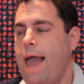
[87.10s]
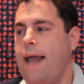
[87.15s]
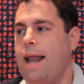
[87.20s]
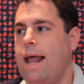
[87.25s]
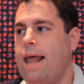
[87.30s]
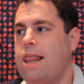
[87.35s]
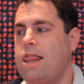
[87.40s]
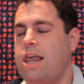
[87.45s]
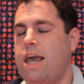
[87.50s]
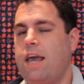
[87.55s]

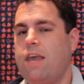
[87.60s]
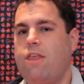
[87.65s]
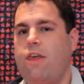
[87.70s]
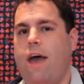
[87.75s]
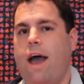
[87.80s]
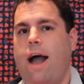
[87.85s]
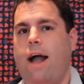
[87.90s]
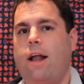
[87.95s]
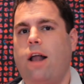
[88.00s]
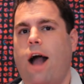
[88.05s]
I think
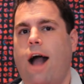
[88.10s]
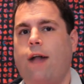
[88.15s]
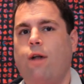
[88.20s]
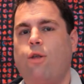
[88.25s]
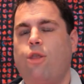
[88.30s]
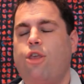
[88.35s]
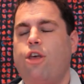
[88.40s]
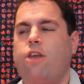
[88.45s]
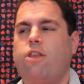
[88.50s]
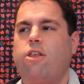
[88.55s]
that, I
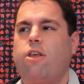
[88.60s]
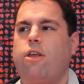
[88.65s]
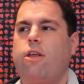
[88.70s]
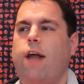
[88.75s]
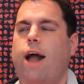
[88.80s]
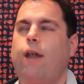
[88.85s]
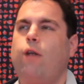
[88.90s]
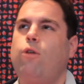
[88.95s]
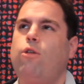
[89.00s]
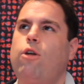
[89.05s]

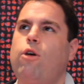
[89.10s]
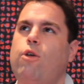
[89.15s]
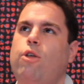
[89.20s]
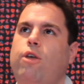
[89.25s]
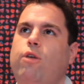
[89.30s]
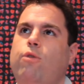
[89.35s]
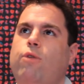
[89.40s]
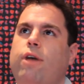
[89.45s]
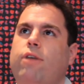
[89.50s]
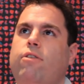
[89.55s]
don't know
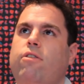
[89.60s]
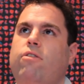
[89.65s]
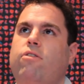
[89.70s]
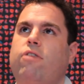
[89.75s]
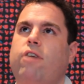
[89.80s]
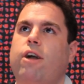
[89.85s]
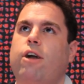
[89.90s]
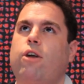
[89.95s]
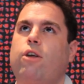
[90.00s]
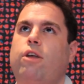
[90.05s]
that you
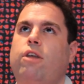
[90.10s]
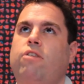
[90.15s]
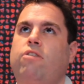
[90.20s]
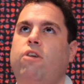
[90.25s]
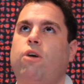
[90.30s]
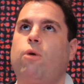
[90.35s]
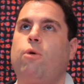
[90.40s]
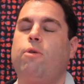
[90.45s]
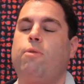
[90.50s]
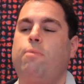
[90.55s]
necessarily
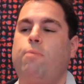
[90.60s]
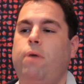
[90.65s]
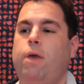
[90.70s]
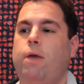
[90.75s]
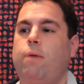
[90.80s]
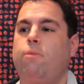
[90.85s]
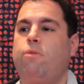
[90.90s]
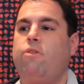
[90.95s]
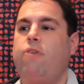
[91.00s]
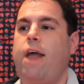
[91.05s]
deal with
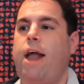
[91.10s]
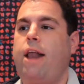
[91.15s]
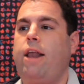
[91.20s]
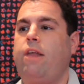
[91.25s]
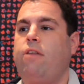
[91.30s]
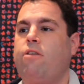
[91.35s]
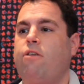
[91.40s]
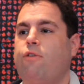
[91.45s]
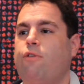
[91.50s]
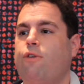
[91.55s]
memes
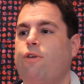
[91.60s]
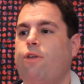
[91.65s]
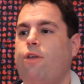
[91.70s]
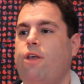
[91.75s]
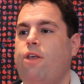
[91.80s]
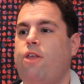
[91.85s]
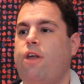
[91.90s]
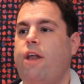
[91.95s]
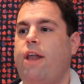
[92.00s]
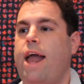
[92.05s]
any
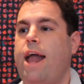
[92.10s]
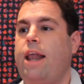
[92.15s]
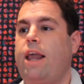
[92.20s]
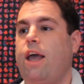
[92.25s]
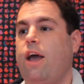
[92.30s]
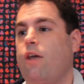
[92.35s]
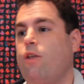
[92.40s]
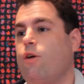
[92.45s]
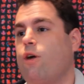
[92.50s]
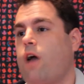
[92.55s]
differently than
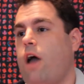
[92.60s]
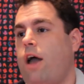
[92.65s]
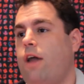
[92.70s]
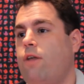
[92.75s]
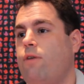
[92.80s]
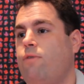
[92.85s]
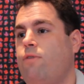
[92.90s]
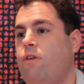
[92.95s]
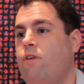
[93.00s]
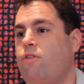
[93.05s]
any other
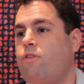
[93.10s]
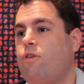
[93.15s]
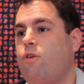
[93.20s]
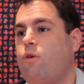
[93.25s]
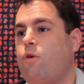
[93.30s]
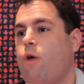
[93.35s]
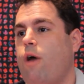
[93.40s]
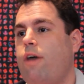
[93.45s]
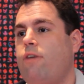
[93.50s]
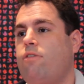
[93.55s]
kind of digital
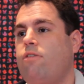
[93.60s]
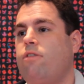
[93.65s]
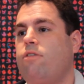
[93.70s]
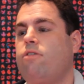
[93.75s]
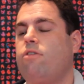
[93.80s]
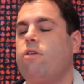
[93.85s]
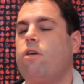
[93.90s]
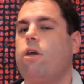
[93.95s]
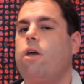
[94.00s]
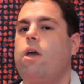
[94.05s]

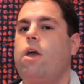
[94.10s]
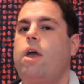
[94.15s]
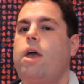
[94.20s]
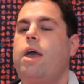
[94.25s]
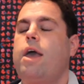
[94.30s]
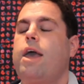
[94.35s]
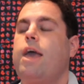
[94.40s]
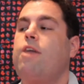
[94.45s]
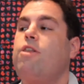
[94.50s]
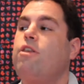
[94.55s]
crisis,
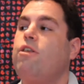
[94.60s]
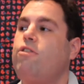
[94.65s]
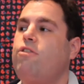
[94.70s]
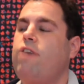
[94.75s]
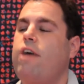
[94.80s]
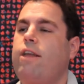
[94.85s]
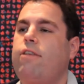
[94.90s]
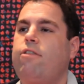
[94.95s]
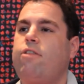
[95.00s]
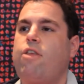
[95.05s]
in the
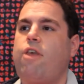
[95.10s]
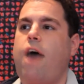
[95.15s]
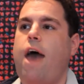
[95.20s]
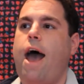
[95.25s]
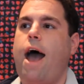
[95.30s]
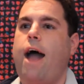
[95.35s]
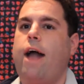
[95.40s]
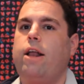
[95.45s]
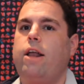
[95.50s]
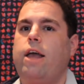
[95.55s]
sense
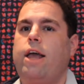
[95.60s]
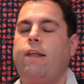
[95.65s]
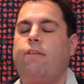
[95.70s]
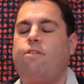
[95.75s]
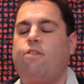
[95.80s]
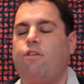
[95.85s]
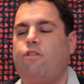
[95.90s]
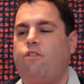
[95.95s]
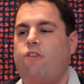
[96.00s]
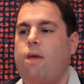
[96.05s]
that
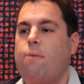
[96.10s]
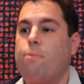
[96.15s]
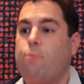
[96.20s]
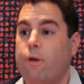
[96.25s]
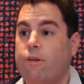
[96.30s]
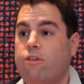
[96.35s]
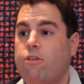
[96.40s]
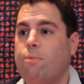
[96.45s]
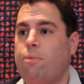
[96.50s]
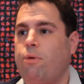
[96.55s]
it's the same
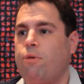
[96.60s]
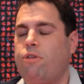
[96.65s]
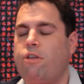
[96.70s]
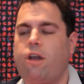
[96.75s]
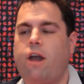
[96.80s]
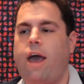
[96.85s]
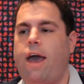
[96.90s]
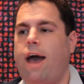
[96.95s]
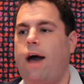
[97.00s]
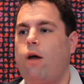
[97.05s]
principles
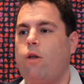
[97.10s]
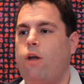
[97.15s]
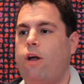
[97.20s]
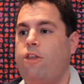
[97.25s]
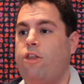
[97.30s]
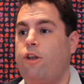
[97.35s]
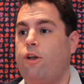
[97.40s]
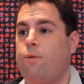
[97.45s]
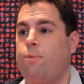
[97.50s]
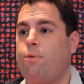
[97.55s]
that I
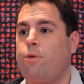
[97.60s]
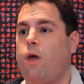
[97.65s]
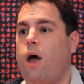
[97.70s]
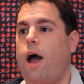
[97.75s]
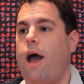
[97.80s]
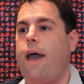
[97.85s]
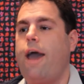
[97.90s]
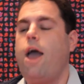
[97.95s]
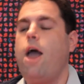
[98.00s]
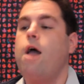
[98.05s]
outlined that
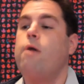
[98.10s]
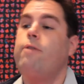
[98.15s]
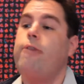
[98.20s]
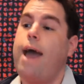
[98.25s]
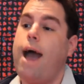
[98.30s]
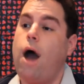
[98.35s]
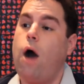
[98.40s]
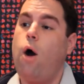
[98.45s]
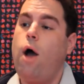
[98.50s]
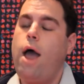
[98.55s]
apply.
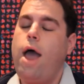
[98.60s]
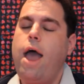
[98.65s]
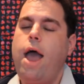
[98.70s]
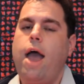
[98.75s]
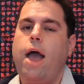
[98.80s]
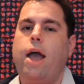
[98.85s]
Now,